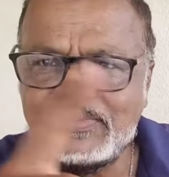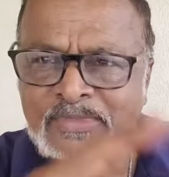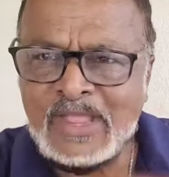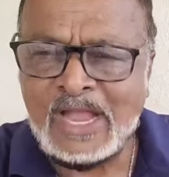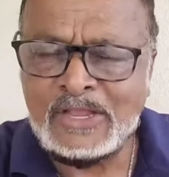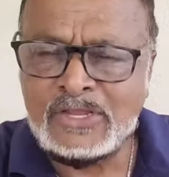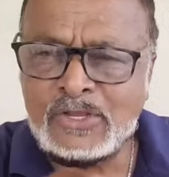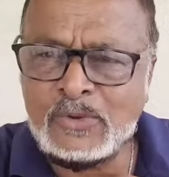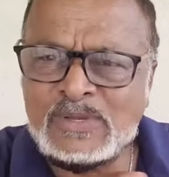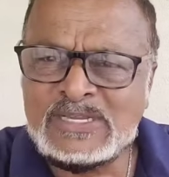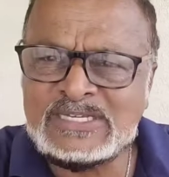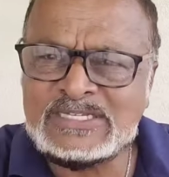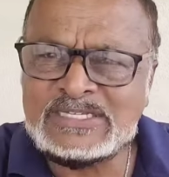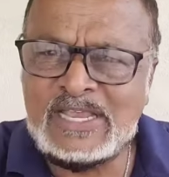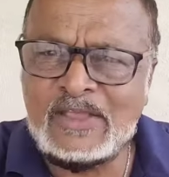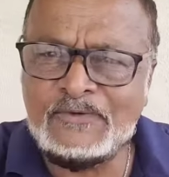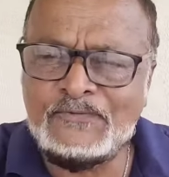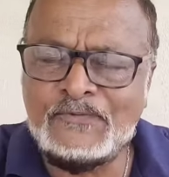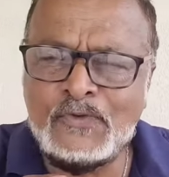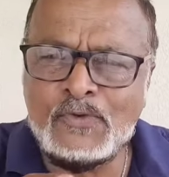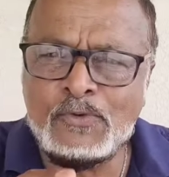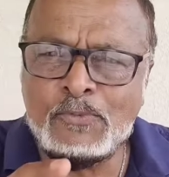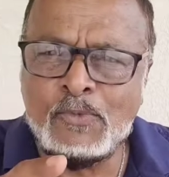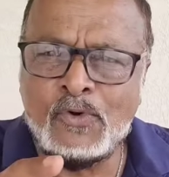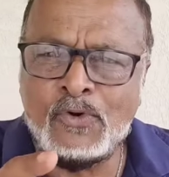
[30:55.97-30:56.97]
And you will see a
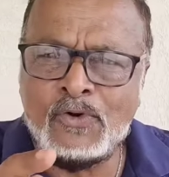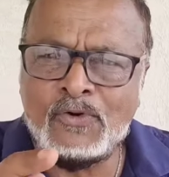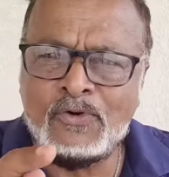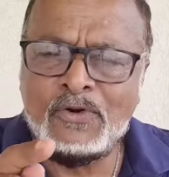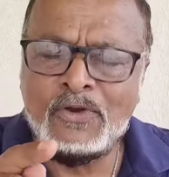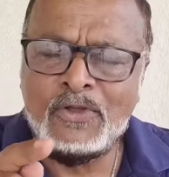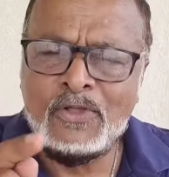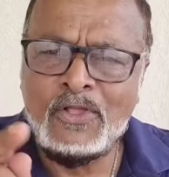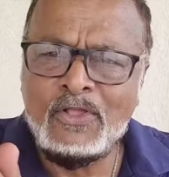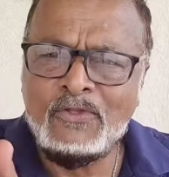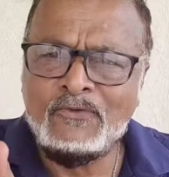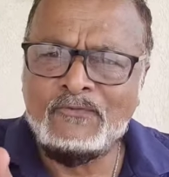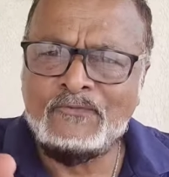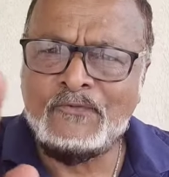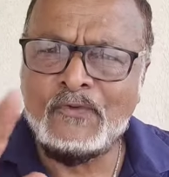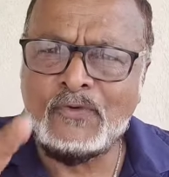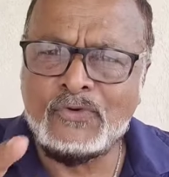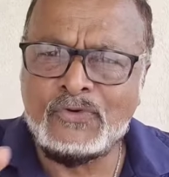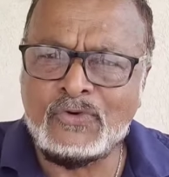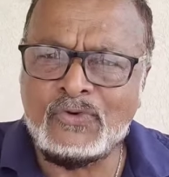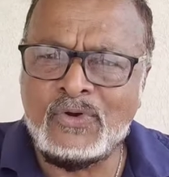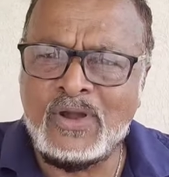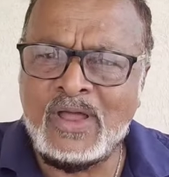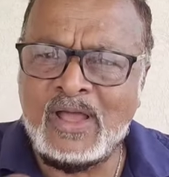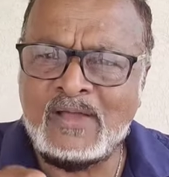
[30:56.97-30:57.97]
few more
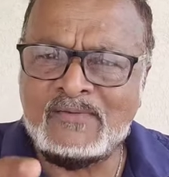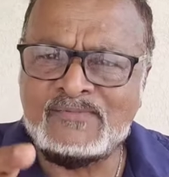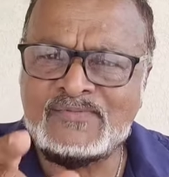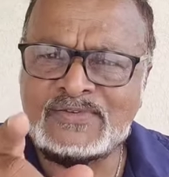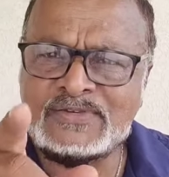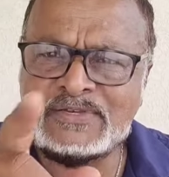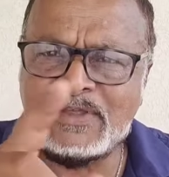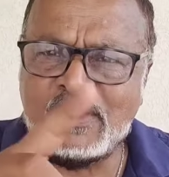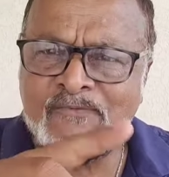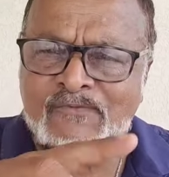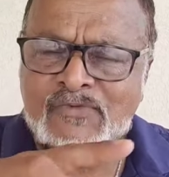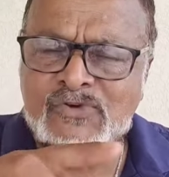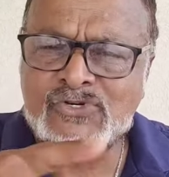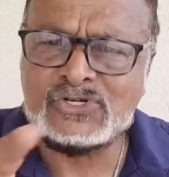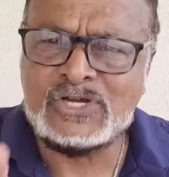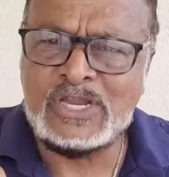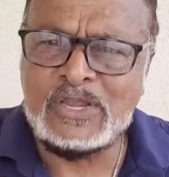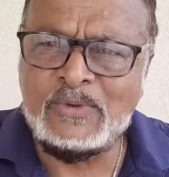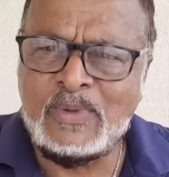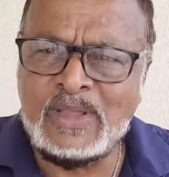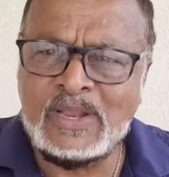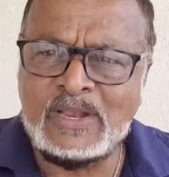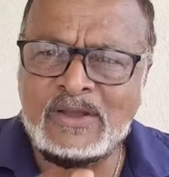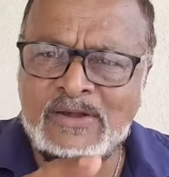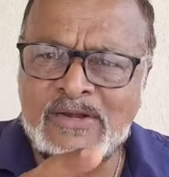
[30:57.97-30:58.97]
photographs of
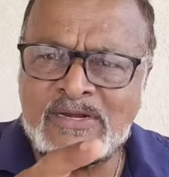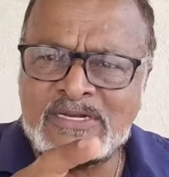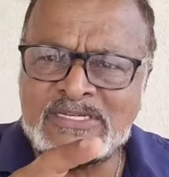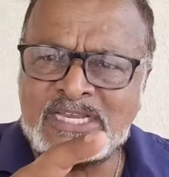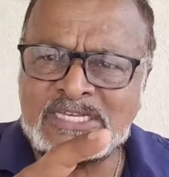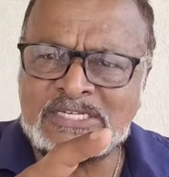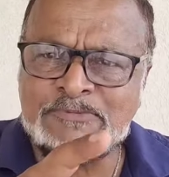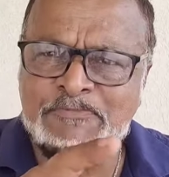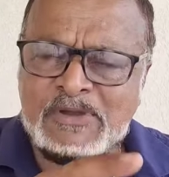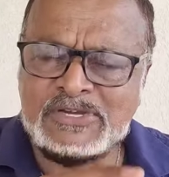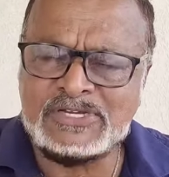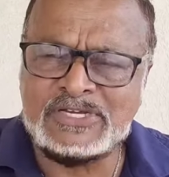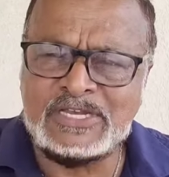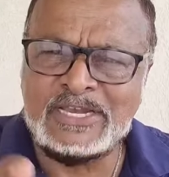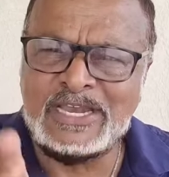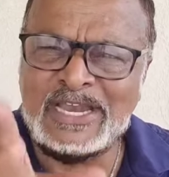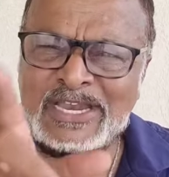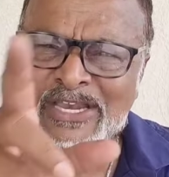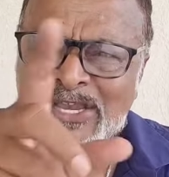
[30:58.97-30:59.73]
three-wheelers, especially the